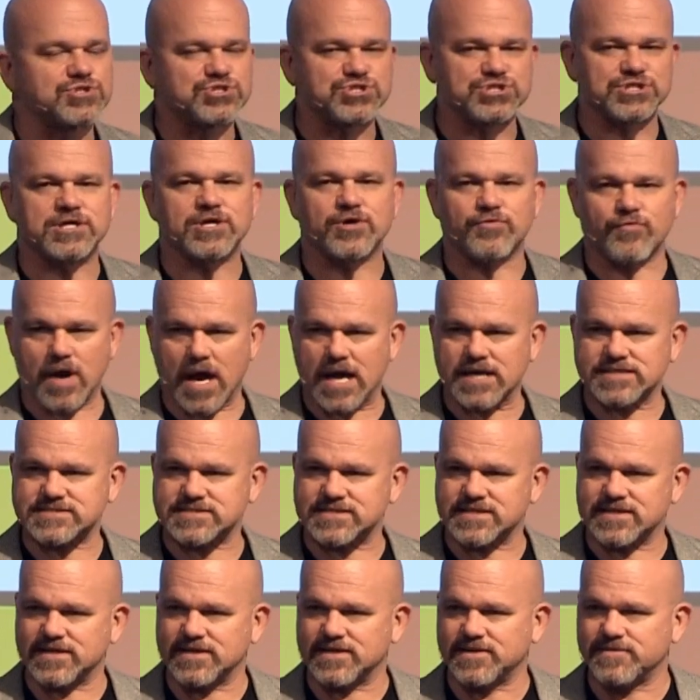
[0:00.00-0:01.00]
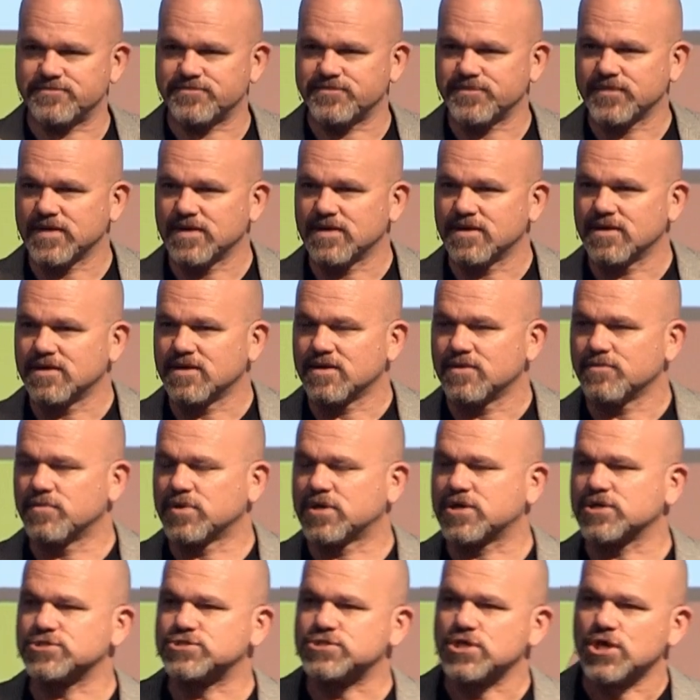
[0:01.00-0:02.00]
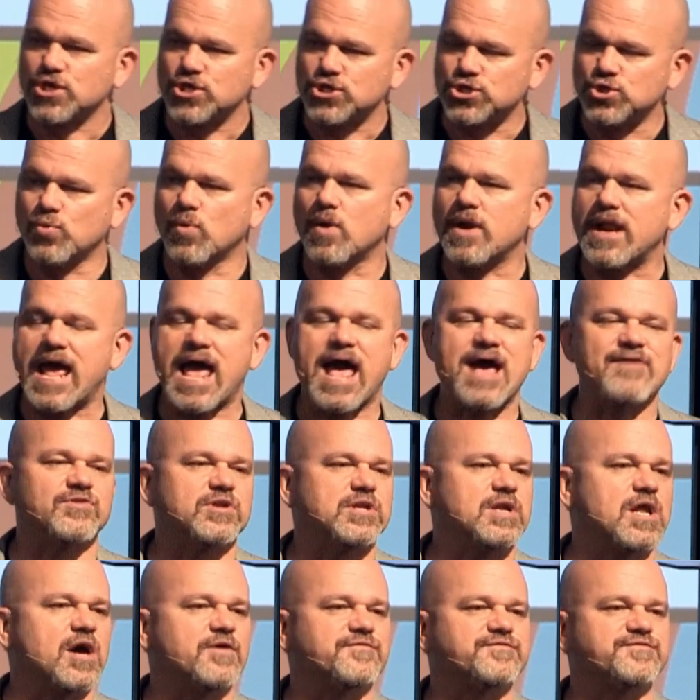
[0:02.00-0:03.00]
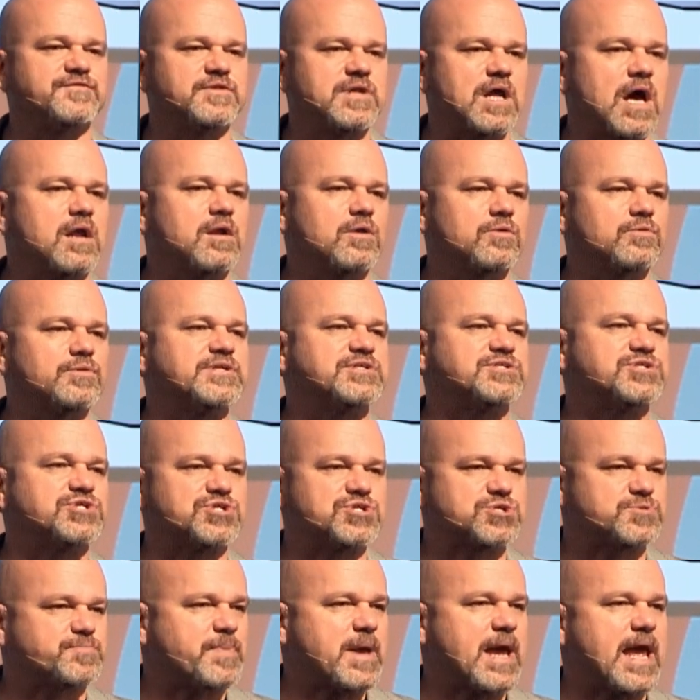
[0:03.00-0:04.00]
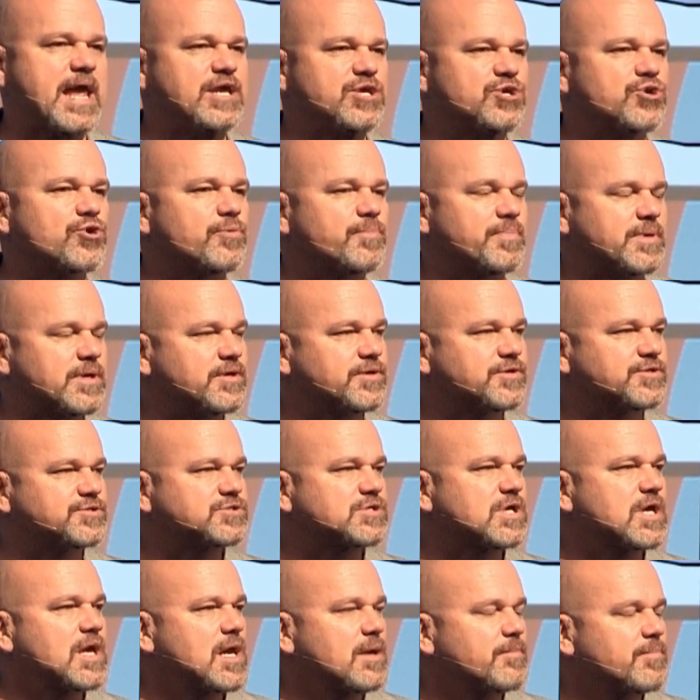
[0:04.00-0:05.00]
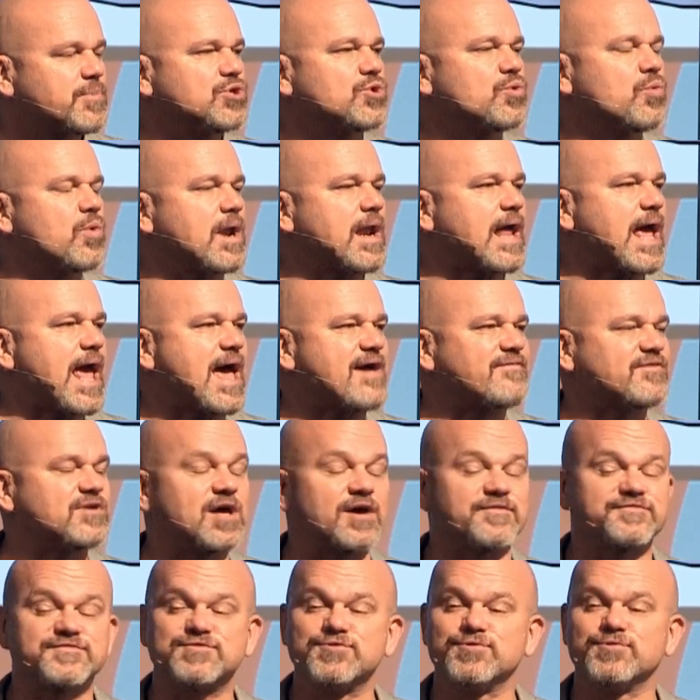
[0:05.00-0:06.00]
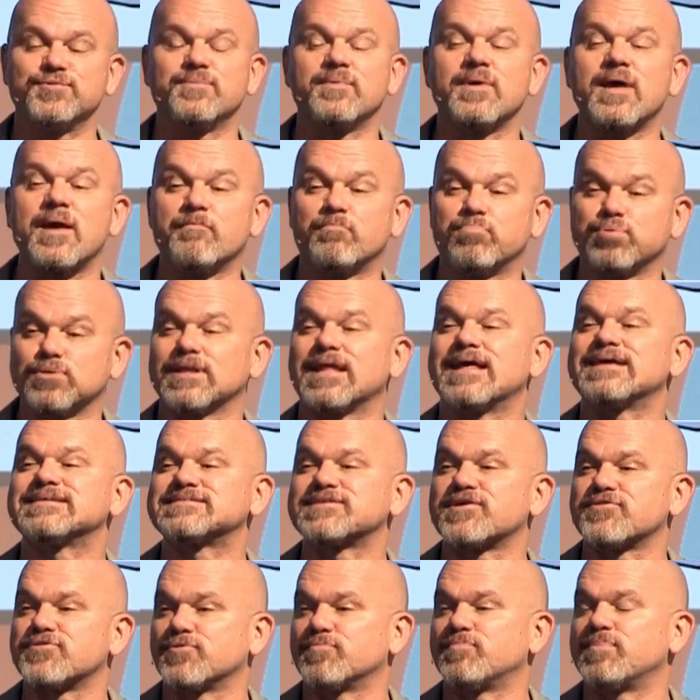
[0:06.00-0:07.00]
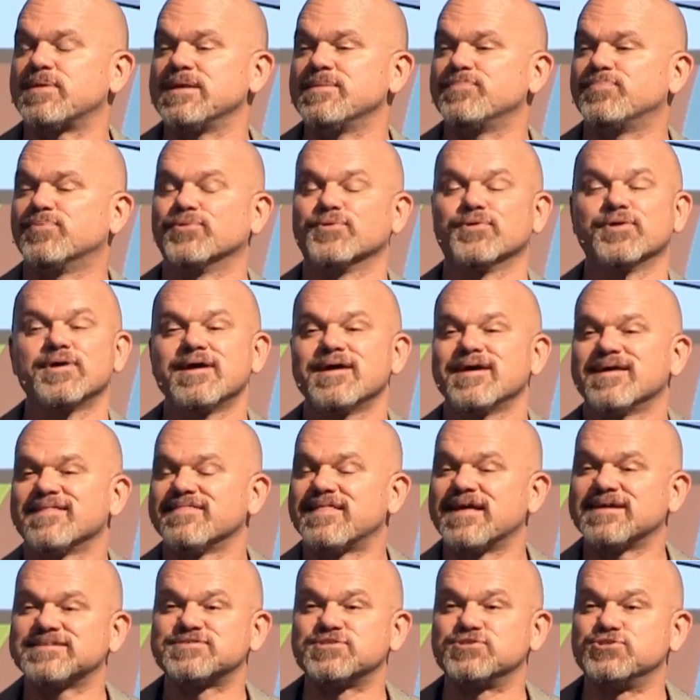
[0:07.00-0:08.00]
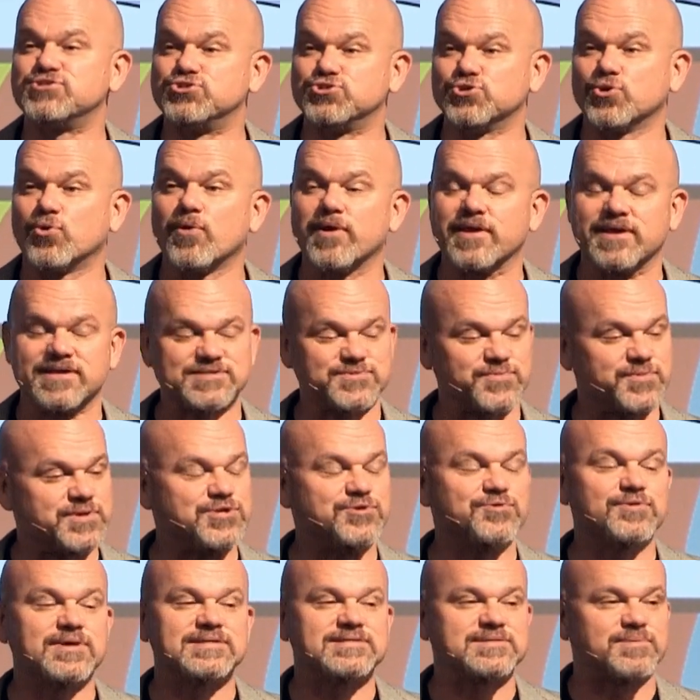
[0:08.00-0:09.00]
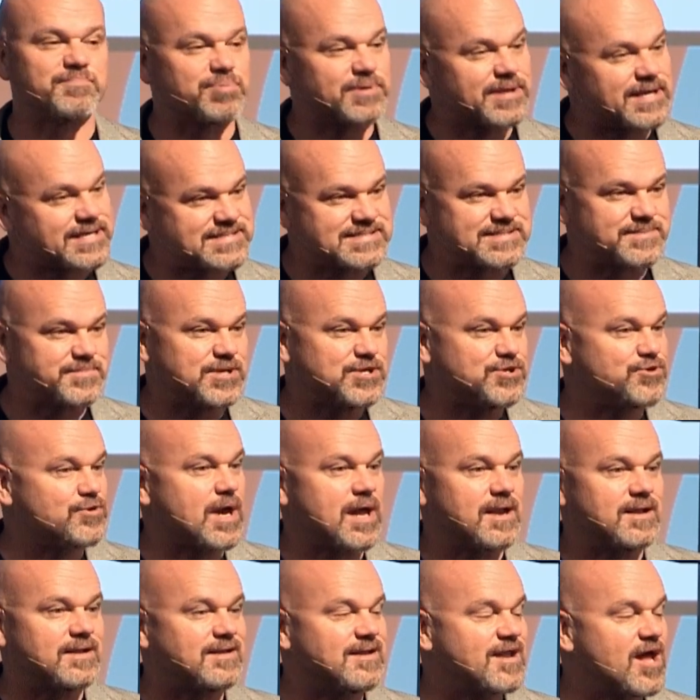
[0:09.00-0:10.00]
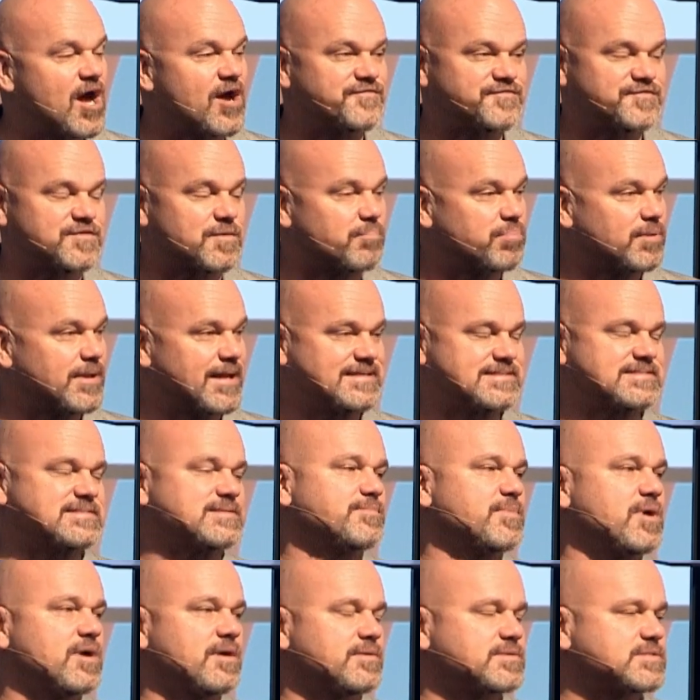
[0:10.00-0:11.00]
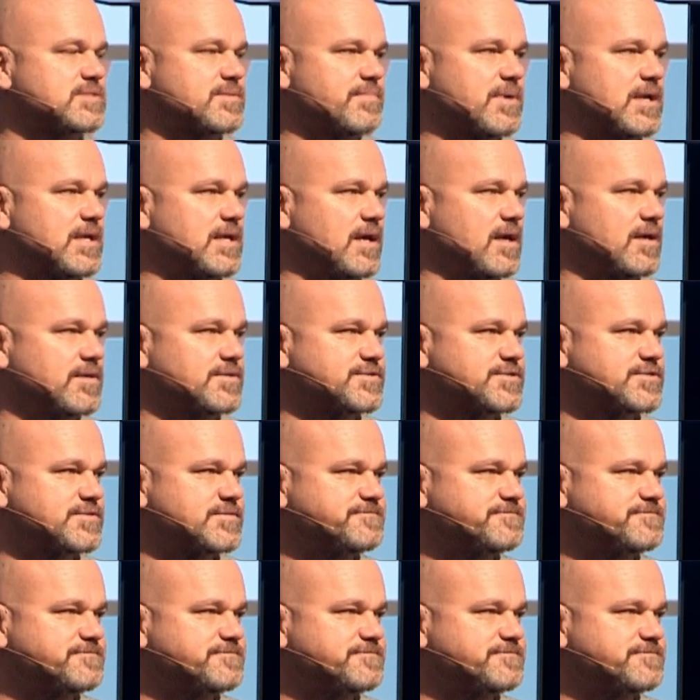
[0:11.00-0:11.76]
generosity, because you want to have enough not only to just pay your bills, but you want to have enough to bless other people. That's joyous. When you get to bless somebody, you got enough to bless somebody else.